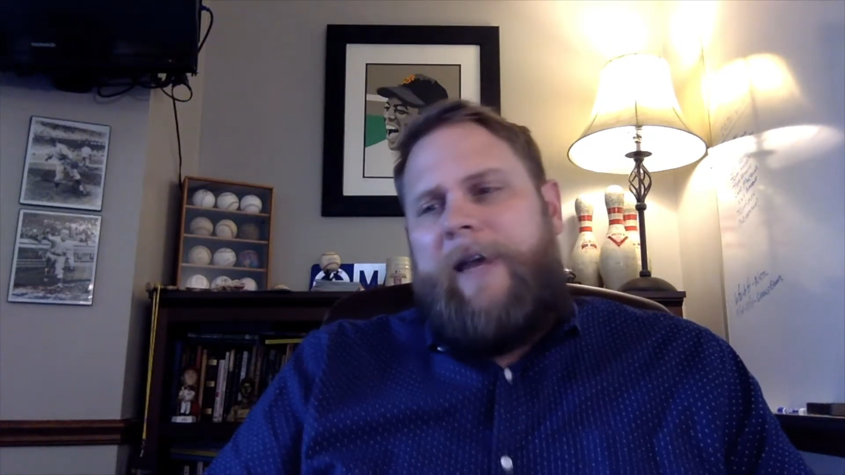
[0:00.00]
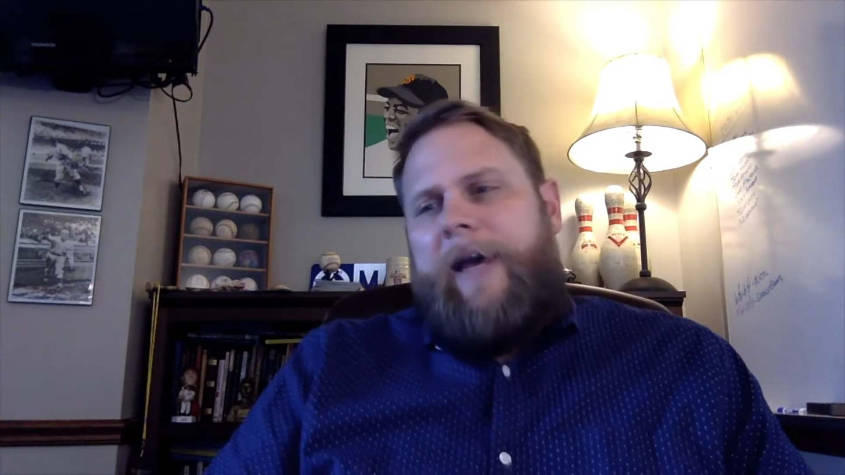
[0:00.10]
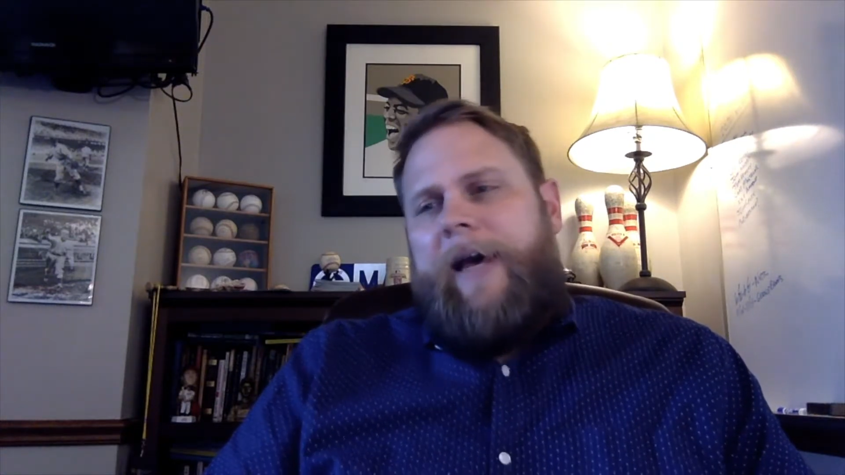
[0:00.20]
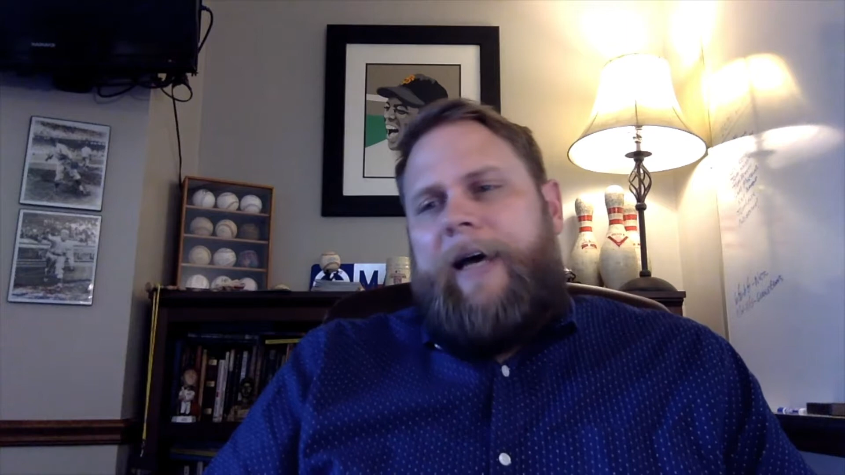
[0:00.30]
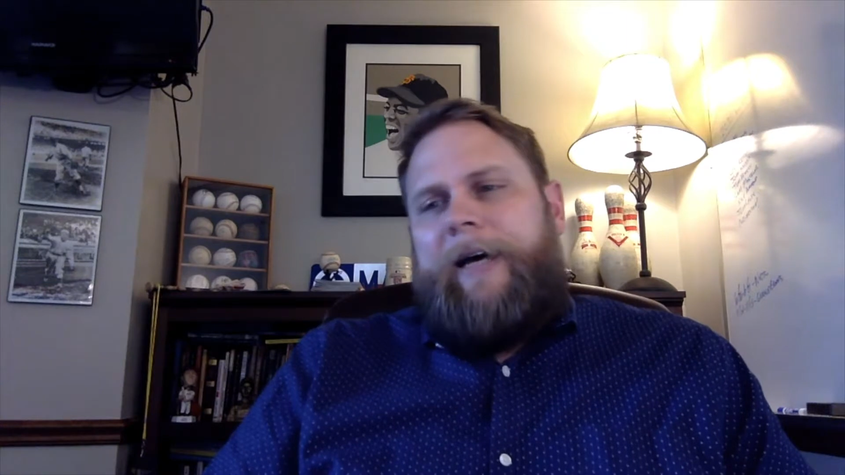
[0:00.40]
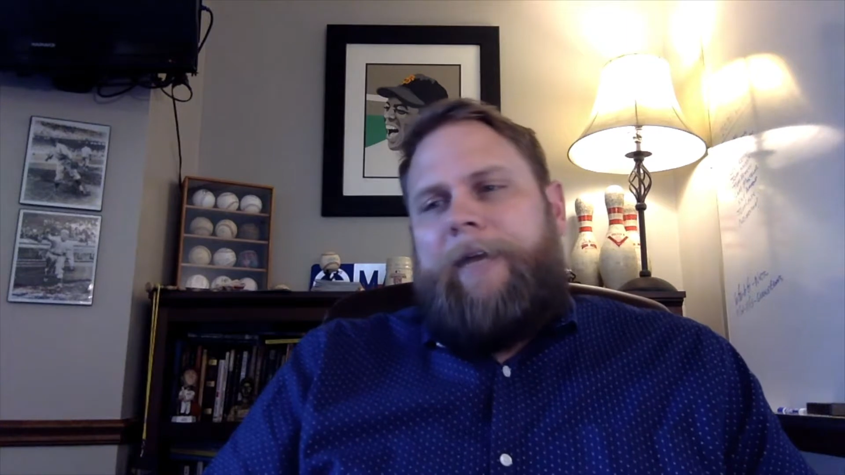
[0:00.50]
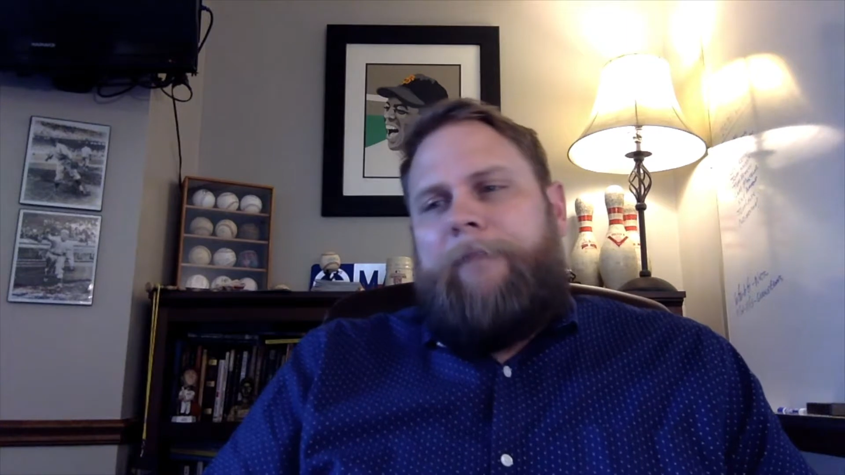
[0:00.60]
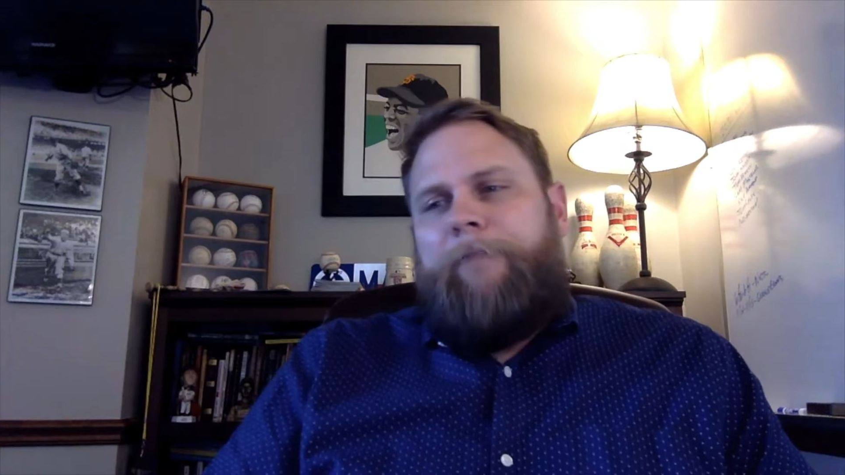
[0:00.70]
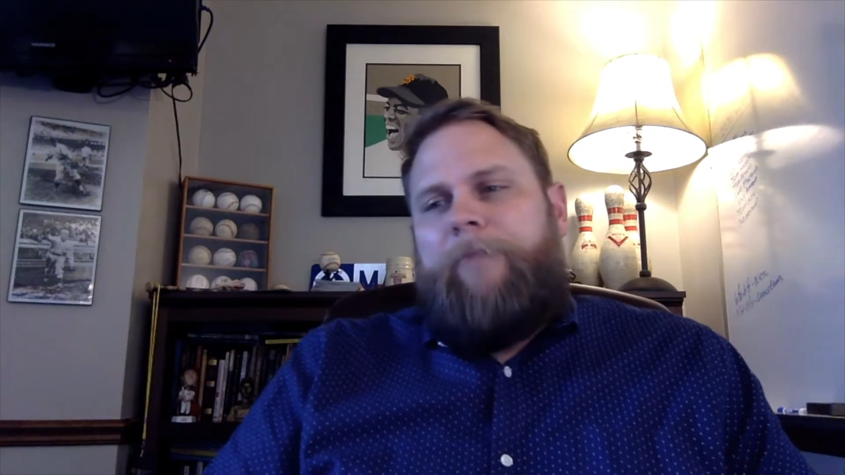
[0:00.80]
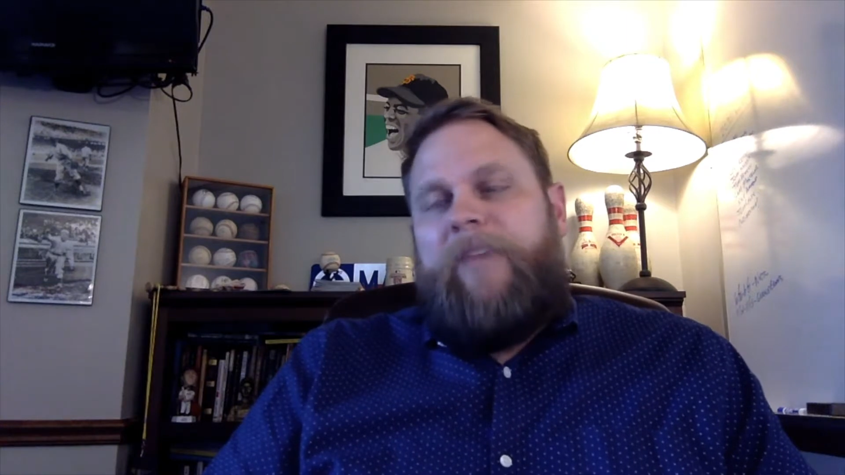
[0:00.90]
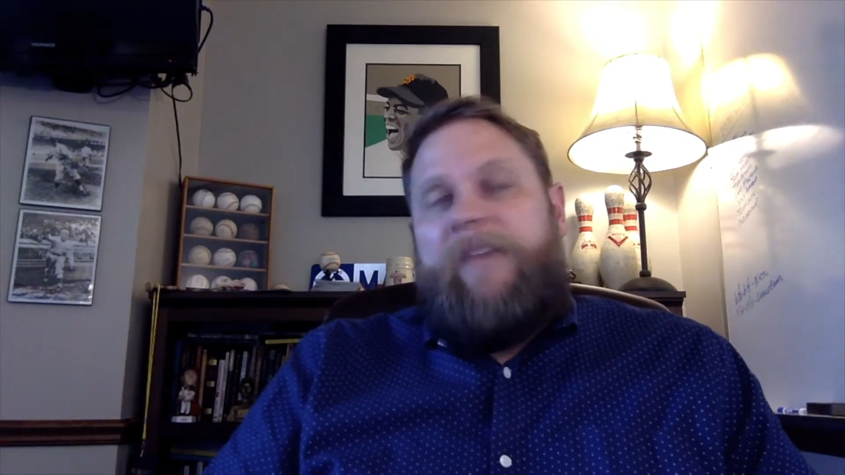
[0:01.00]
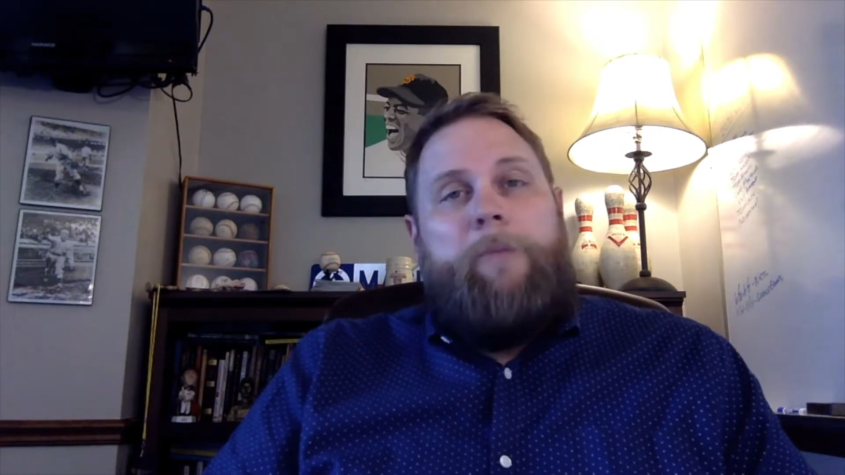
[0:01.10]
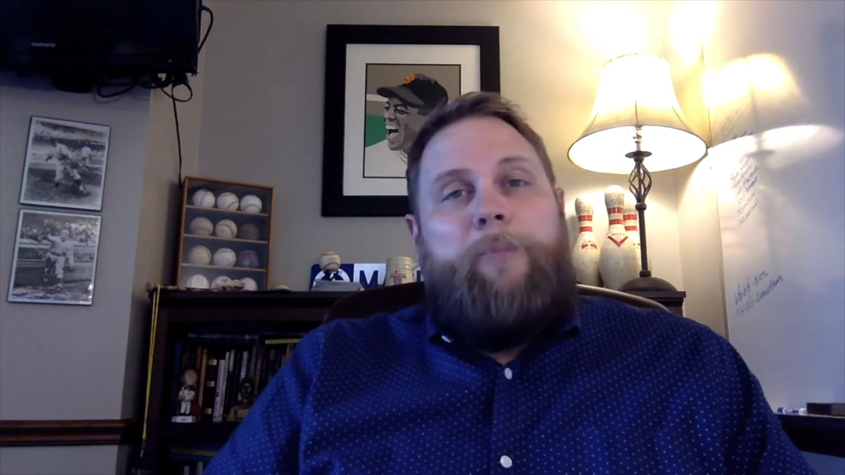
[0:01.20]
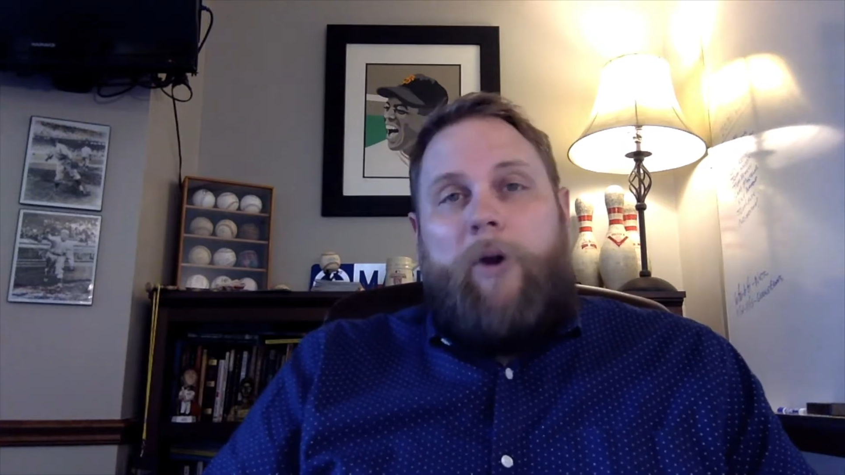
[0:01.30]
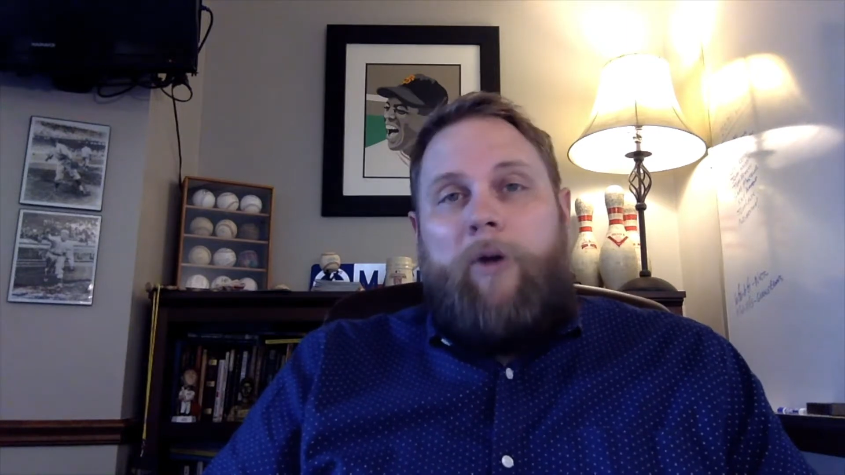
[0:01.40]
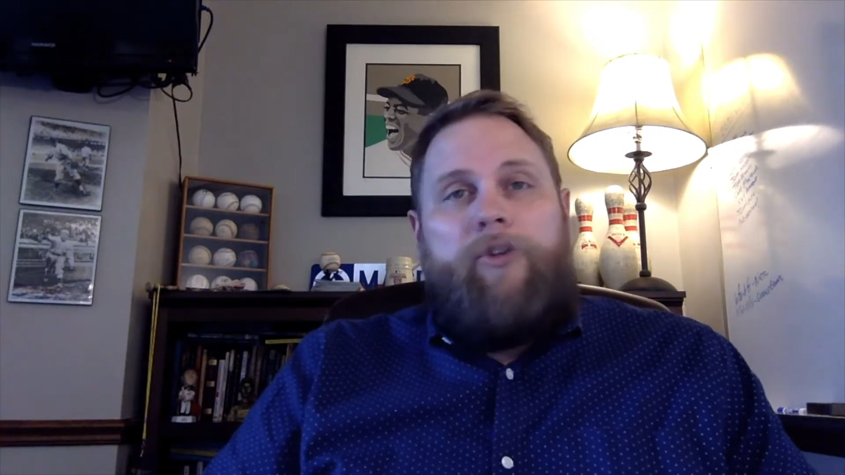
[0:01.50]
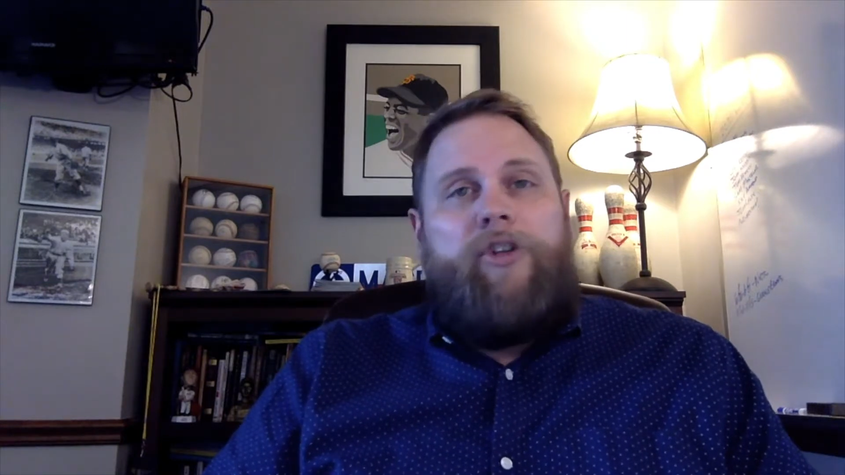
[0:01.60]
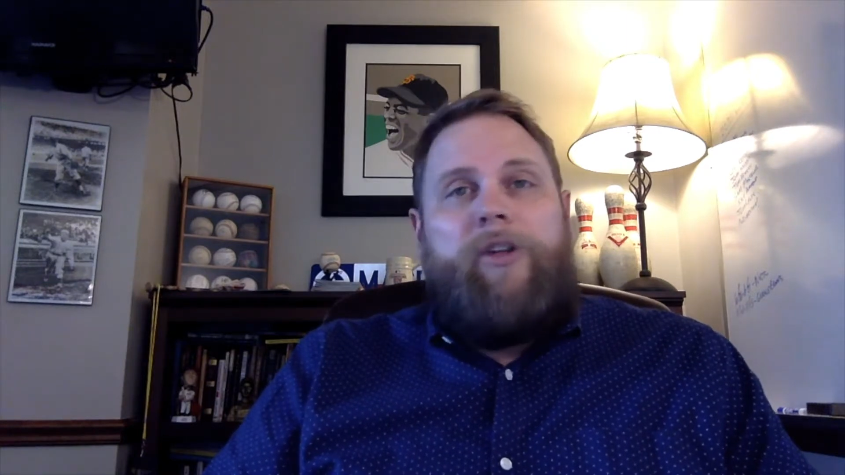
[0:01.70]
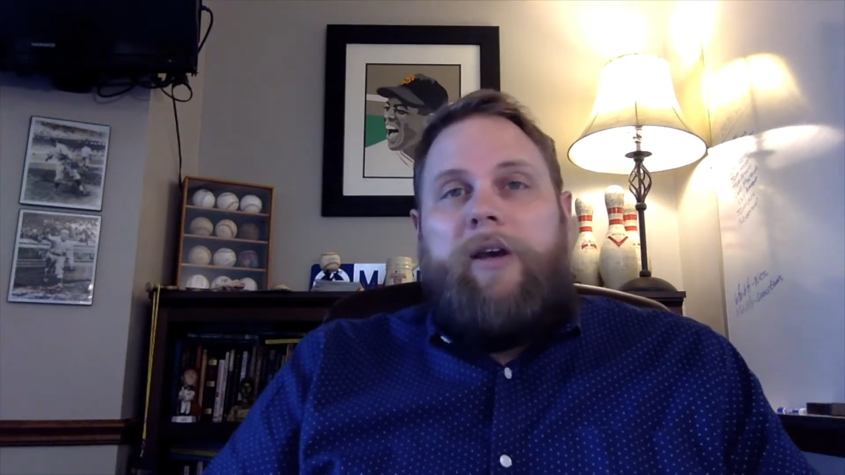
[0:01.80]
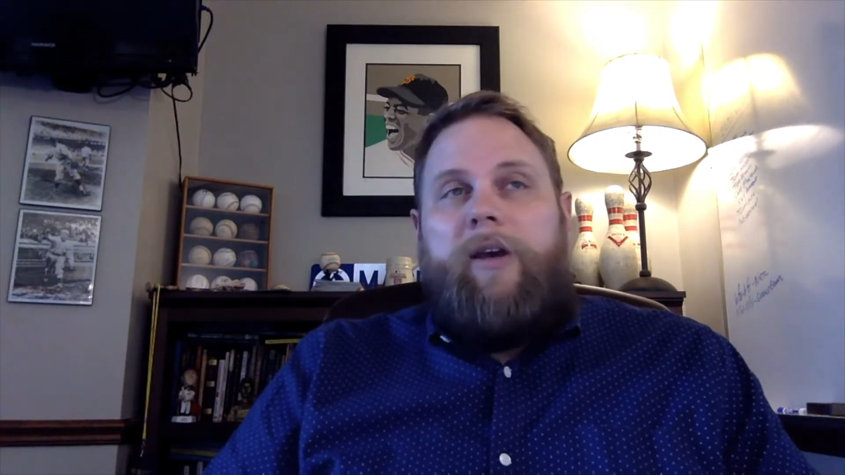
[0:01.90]
um, they've
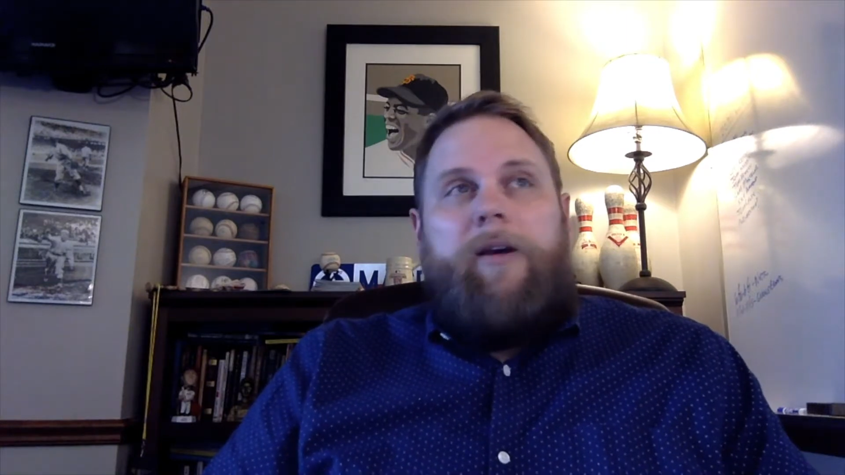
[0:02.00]
approached